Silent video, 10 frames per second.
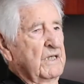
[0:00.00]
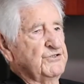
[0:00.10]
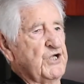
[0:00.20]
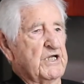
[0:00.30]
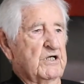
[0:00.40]

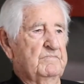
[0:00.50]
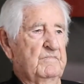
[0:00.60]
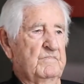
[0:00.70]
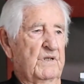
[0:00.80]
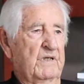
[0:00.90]
Jacob
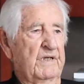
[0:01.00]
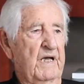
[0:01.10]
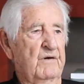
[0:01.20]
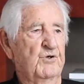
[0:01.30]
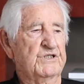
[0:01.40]

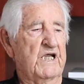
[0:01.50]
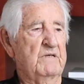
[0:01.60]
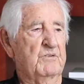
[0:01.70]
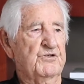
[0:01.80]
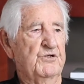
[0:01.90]
was
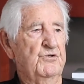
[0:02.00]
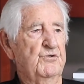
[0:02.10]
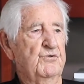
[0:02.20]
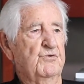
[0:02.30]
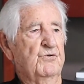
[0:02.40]
able
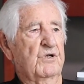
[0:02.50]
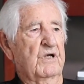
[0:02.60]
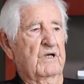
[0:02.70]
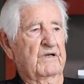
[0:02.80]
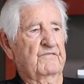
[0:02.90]
to
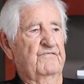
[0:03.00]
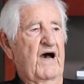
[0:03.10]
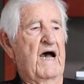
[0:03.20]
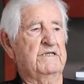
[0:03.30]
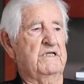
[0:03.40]

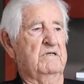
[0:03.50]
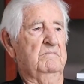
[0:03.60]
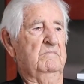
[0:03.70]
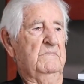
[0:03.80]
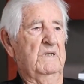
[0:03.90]
find
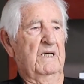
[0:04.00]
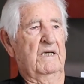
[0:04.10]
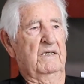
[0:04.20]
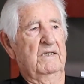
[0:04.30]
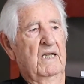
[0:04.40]
him
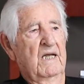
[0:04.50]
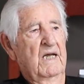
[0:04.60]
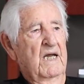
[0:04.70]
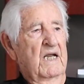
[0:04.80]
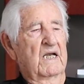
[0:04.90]
and
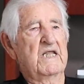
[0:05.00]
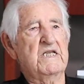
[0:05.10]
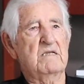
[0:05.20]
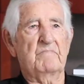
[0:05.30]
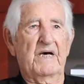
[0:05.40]
lead
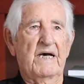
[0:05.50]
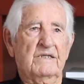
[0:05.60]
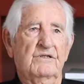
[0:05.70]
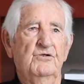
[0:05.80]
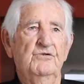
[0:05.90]
him
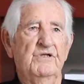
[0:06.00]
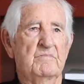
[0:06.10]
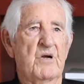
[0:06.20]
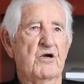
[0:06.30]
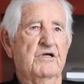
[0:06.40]
back to the
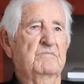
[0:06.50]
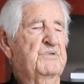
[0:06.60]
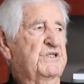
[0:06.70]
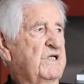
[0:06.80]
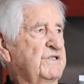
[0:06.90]
American
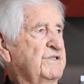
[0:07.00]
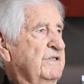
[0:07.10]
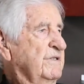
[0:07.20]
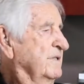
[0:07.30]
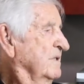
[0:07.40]

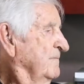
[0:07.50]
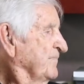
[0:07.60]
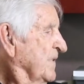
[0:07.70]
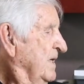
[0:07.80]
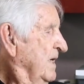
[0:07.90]
positions.
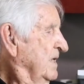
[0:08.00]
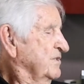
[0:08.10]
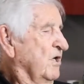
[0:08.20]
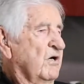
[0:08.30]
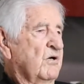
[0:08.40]

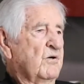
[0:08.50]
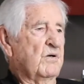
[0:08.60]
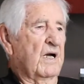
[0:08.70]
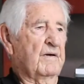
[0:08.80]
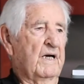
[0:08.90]

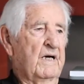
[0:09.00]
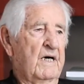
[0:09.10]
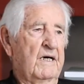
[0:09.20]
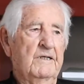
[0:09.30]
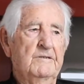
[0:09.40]
So
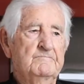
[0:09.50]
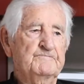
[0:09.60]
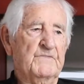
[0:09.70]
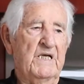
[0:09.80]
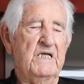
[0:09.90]

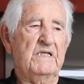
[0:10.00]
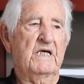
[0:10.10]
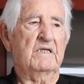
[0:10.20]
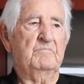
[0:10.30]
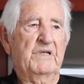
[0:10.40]
he
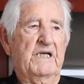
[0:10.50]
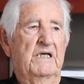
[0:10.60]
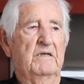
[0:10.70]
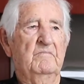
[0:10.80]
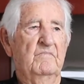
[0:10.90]
then
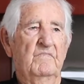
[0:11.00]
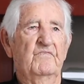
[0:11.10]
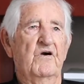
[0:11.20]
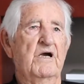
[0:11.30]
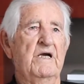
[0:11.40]
became
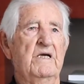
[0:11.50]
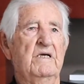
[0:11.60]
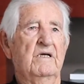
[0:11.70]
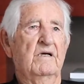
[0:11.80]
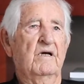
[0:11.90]
very